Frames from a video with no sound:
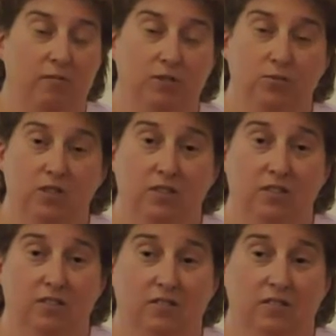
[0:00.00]
was
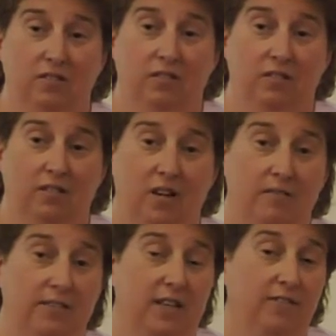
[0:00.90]
weak. I
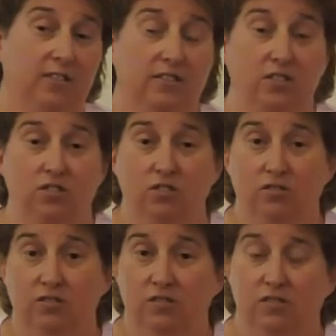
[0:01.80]
was having
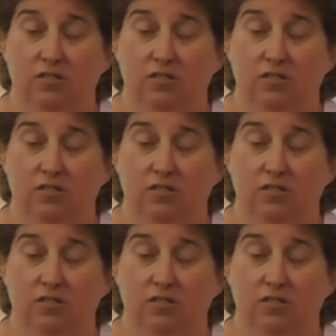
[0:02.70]
seizures.